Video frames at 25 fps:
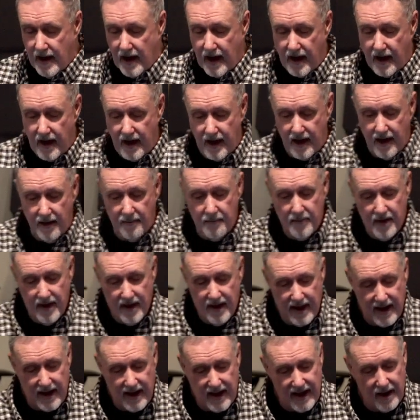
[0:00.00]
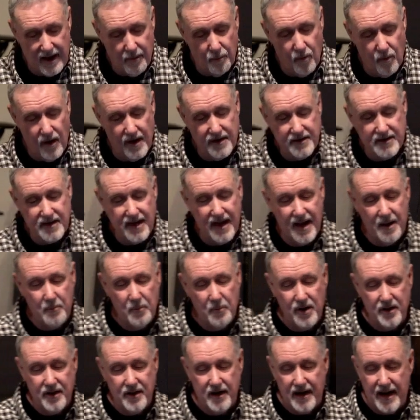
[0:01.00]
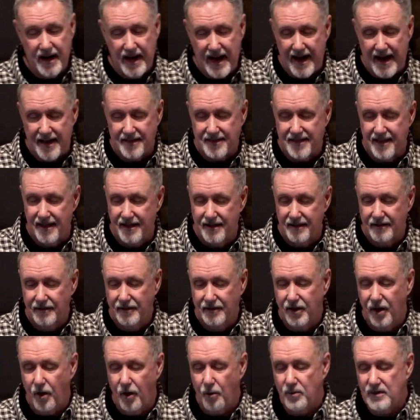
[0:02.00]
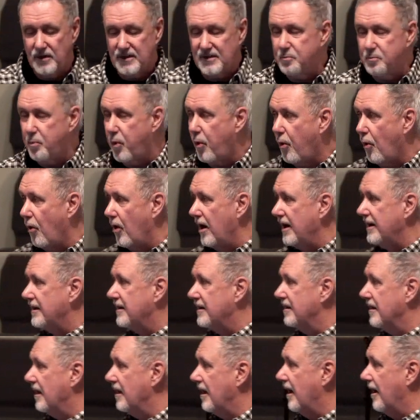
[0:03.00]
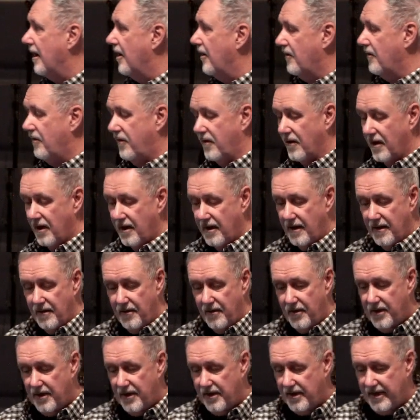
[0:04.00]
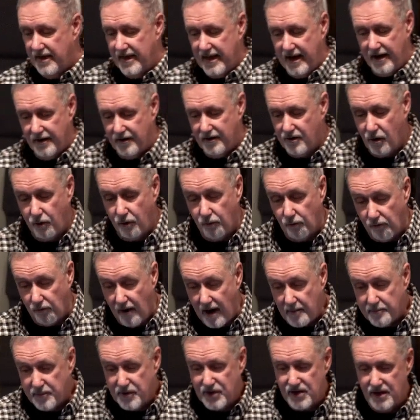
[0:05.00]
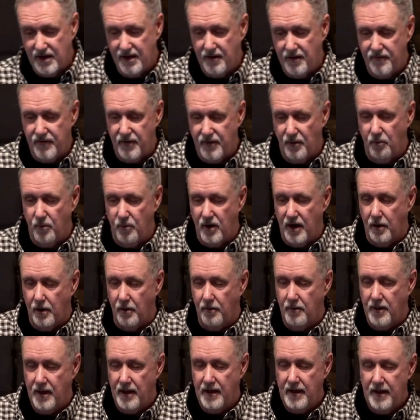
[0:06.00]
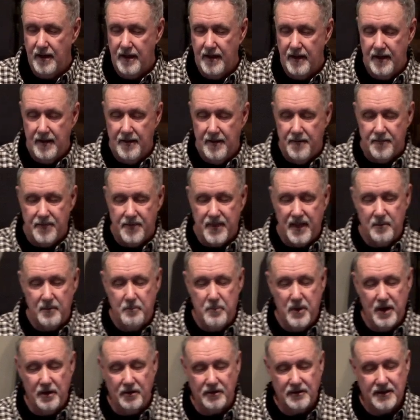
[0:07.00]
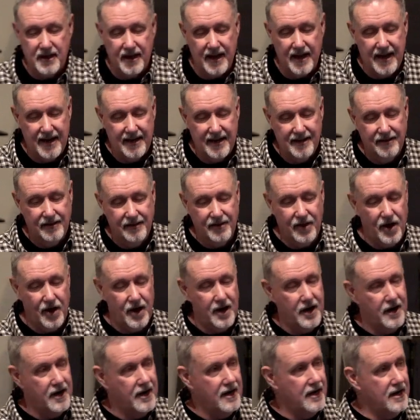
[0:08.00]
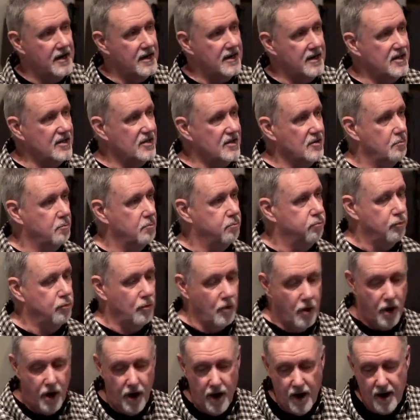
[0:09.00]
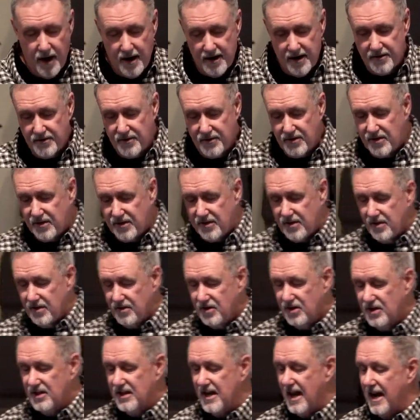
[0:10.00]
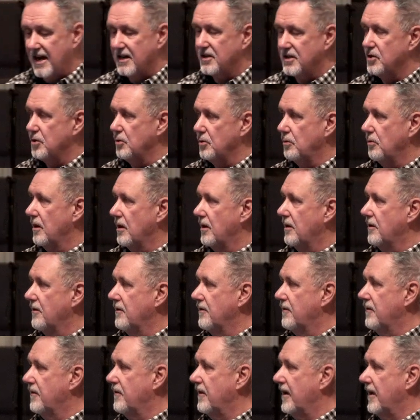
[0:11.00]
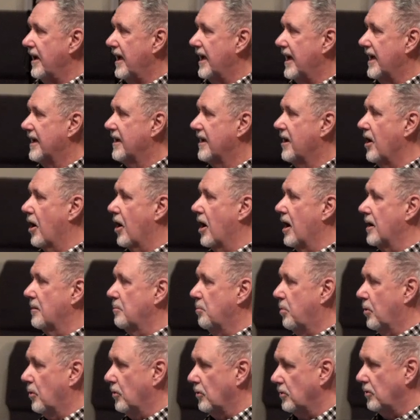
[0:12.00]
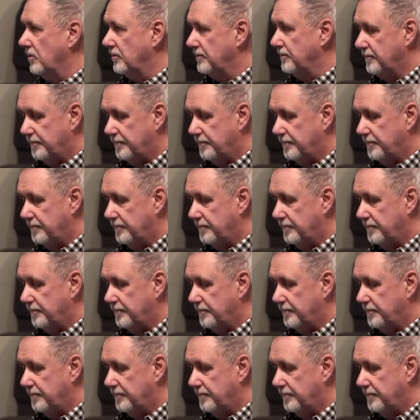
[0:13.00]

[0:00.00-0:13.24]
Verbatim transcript: um, at one time when they're at the lowest point of the, their corruption, if you will, they built a large bronze statue of a god bull.